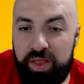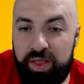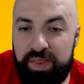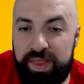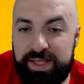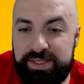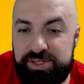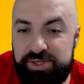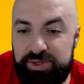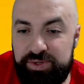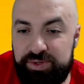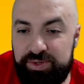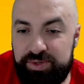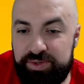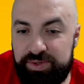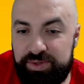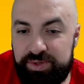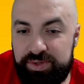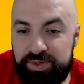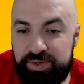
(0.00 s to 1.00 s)
That's
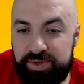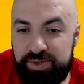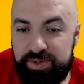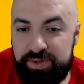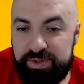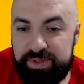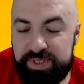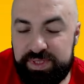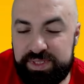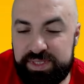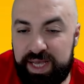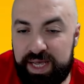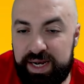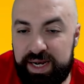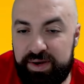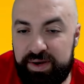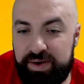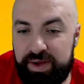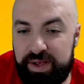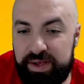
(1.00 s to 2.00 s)
new. Discard
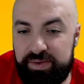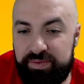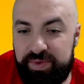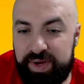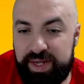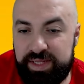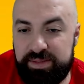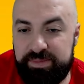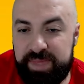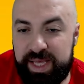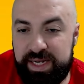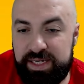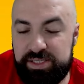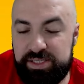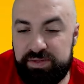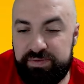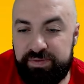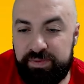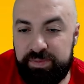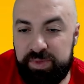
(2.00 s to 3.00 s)
a random
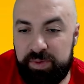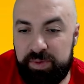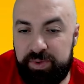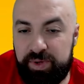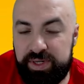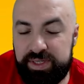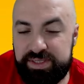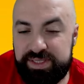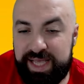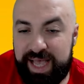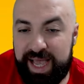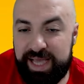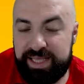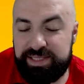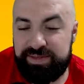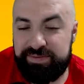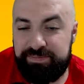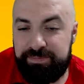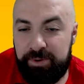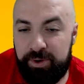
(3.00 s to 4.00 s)
energy from your opponent's
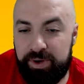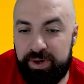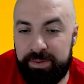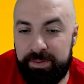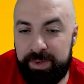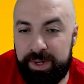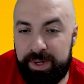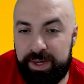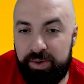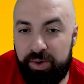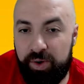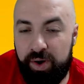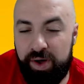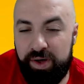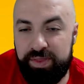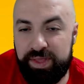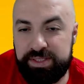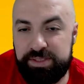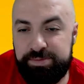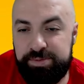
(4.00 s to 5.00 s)
active Pokemon. Oh,
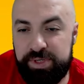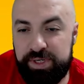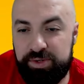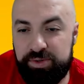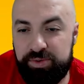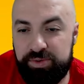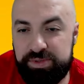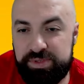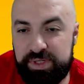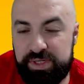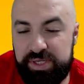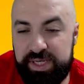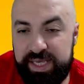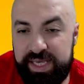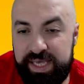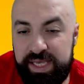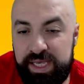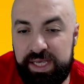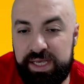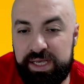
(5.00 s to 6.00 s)
that's pretty cool. So you
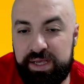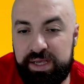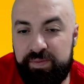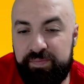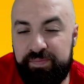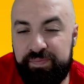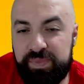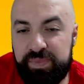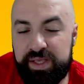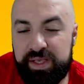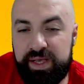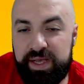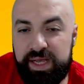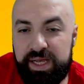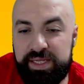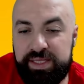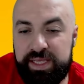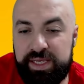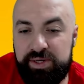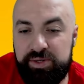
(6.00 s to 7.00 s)
hit,
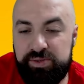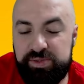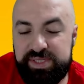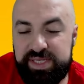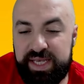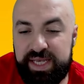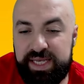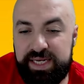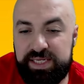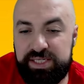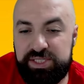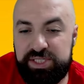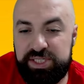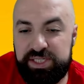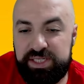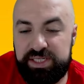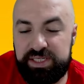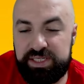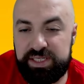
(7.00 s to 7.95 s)
and they lose the energy.